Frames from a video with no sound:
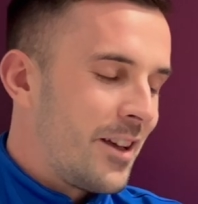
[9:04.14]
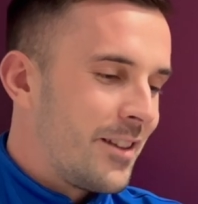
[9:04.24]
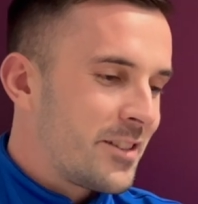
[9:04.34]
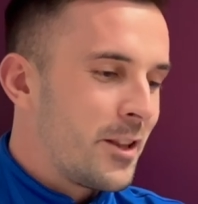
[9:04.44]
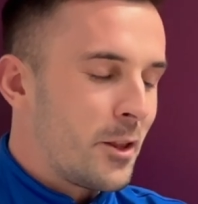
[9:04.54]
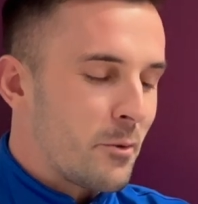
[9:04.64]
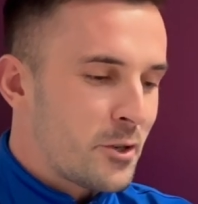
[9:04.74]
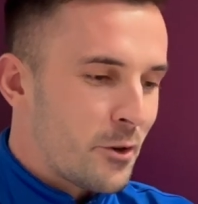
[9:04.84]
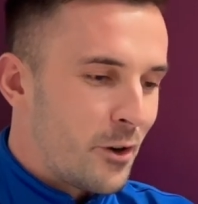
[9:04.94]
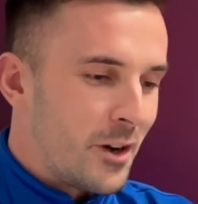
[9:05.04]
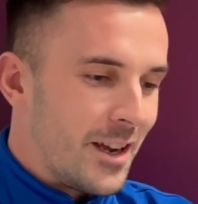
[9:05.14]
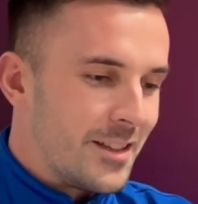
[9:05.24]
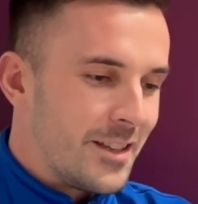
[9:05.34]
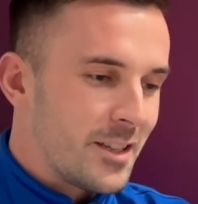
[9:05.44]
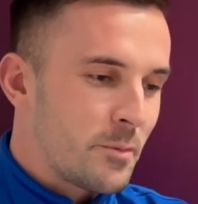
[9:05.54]
it's not that we're short
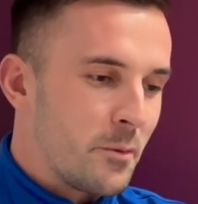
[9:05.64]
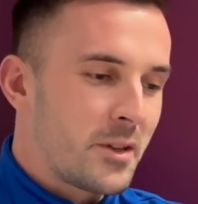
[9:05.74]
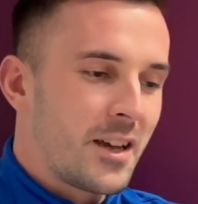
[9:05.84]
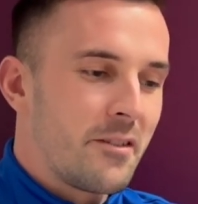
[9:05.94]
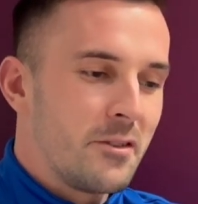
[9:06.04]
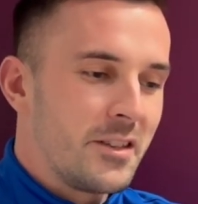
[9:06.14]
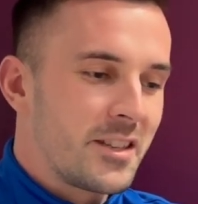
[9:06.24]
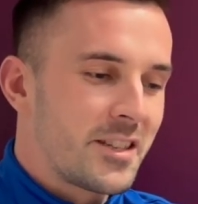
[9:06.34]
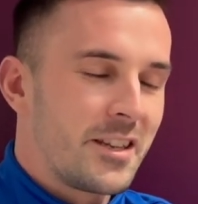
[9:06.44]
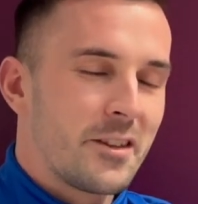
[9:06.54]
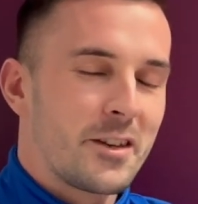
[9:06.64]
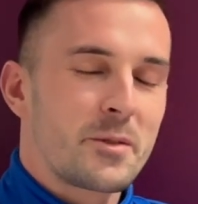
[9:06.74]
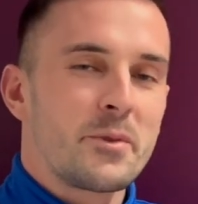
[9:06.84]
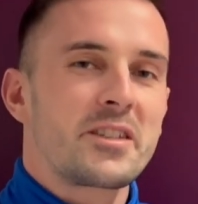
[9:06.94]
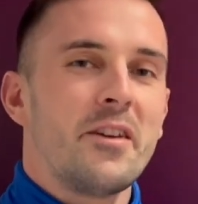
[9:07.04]
ideas, but we can't really decide on a
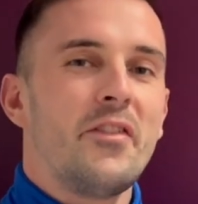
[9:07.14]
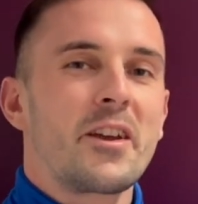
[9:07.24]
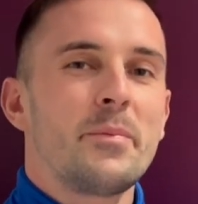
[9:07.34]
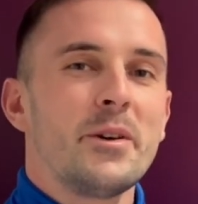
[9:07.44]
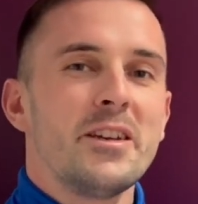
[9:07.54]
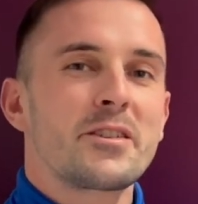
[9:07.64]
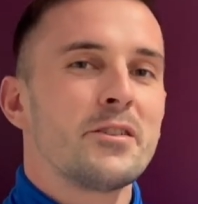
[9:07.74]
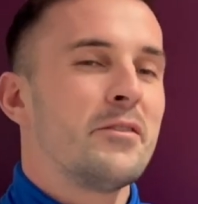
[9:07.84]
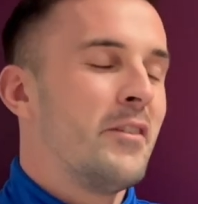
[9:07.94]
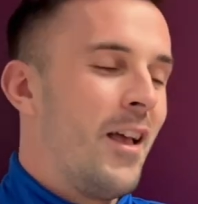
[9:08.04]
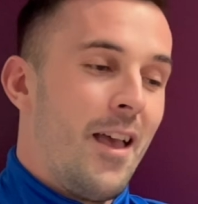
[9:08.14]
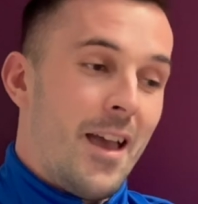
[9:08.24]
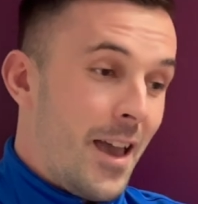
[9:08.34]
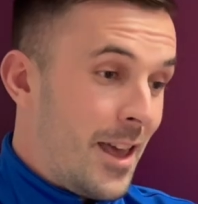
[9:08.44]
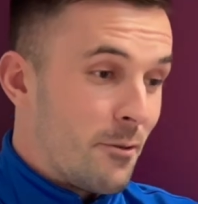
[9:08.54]
specific place. So
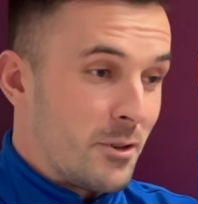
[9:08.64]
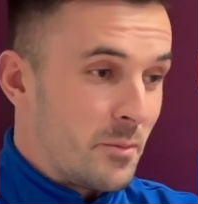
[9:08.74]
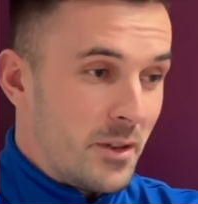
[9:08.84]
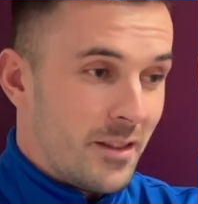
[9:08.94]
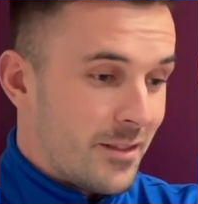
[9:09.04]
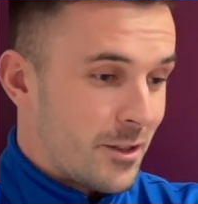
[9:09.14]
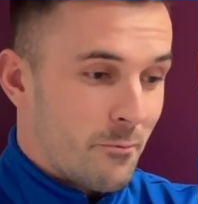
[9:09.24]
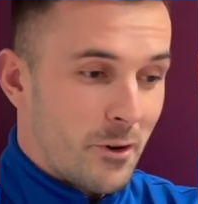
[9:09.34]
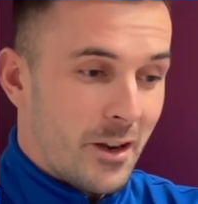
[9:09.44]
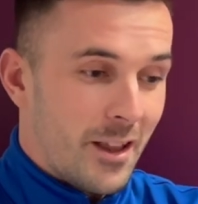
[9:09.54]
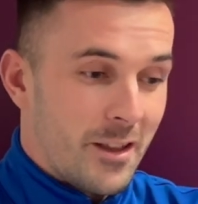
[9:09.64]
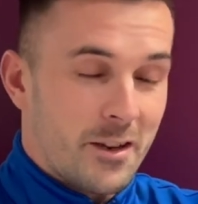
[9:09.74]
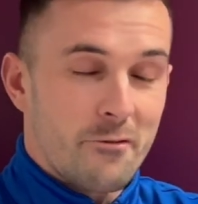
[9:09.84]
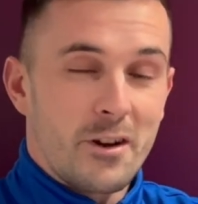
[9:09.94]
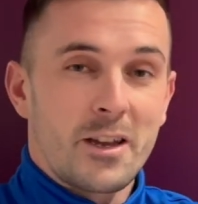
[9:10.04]
if anyone's been somewhere that they
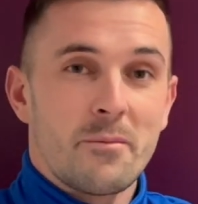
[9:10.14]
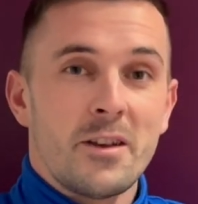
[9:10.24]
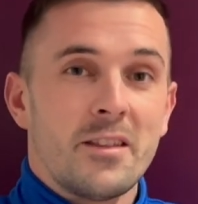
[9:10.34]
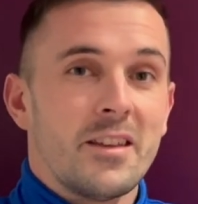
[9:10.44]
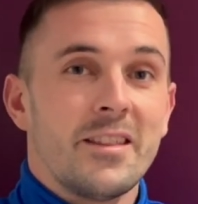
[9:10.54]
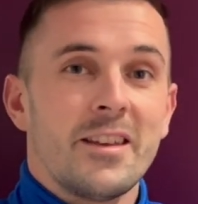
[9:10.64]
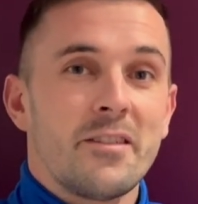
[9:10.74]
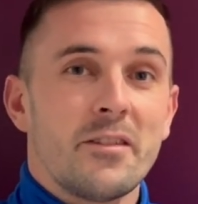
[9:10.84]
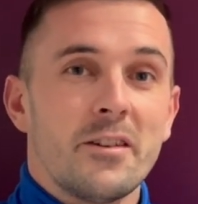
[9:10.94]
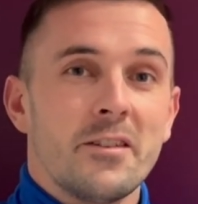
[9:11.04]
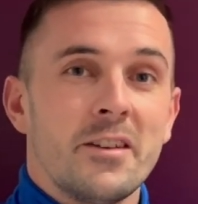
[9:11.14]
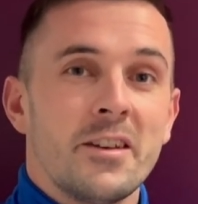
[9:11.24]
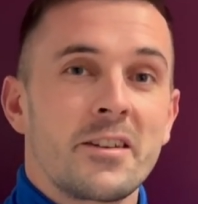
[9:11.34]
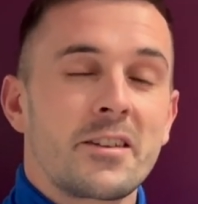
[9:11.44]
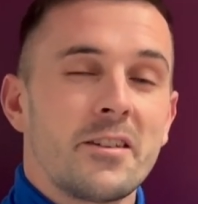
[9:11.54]
could recommend, then definitely,
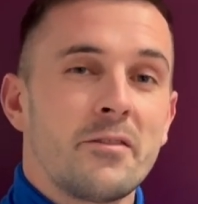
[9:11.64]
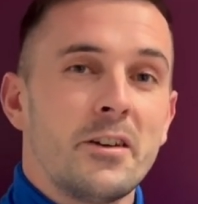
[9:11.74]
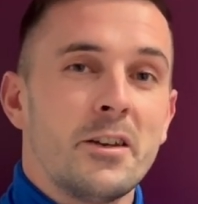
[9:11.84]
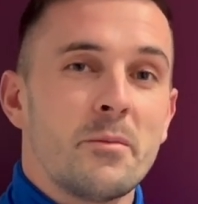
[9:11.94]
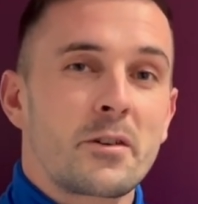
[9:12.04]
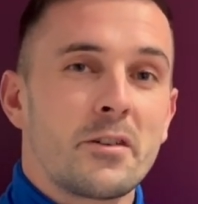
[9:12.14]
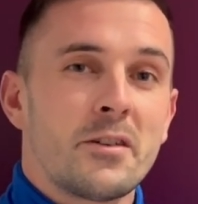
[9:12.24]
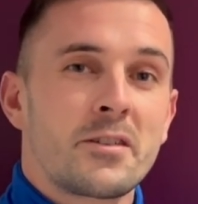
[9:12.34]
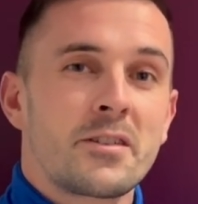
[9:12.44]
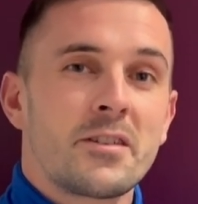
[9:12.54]
yeah, get fired them across.